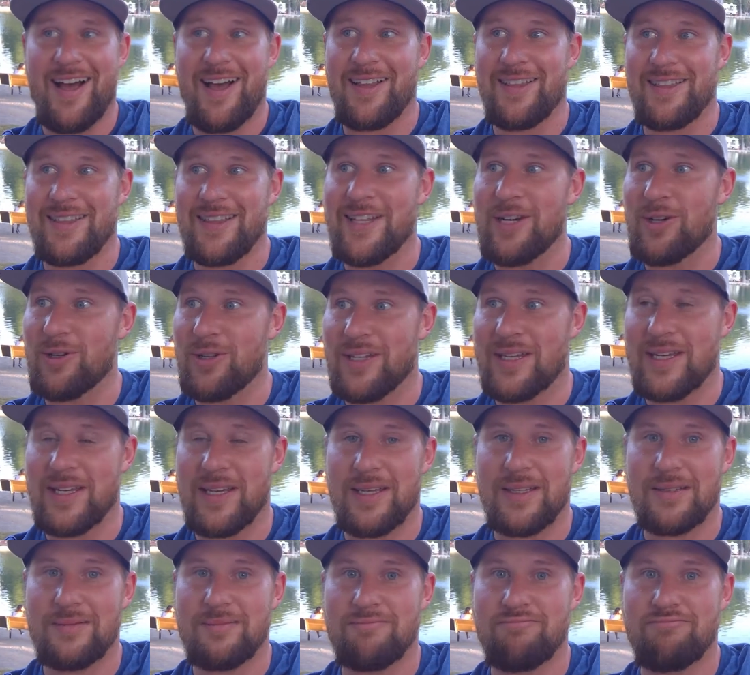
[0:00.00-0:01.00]
Literally
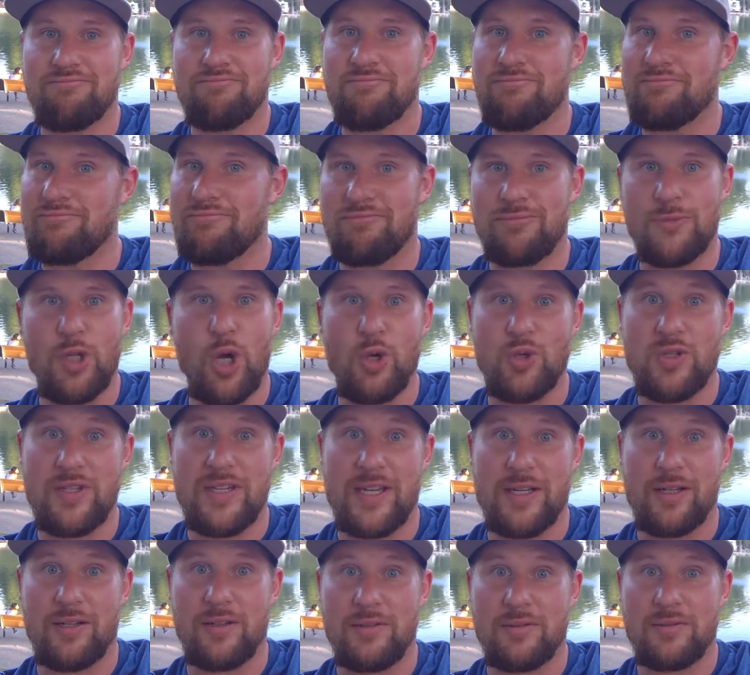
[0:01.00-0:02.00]
no
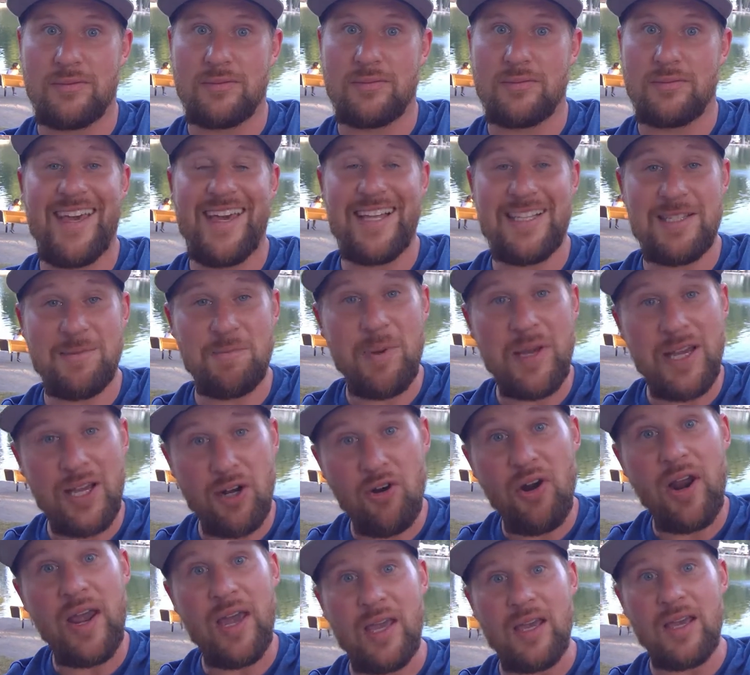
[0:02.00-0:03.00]
signal. It's been
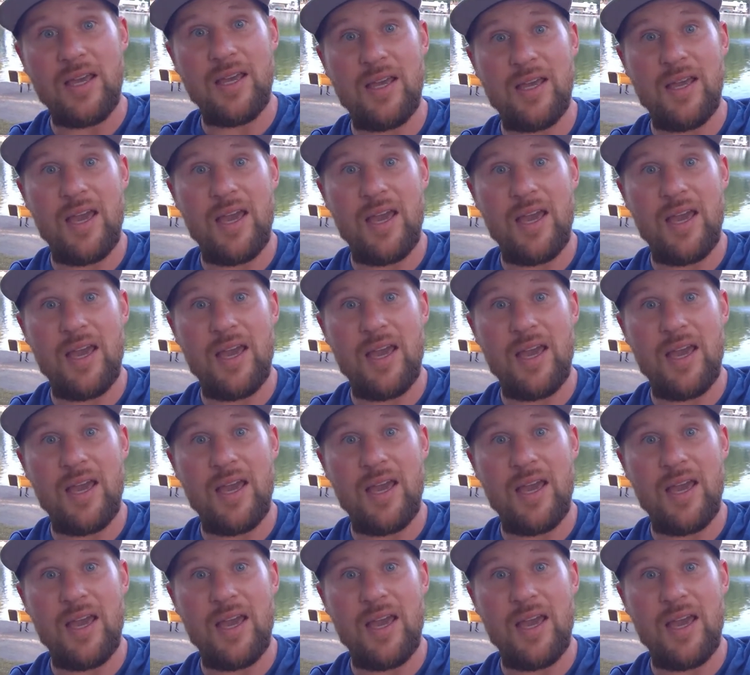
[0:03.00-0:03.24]
great.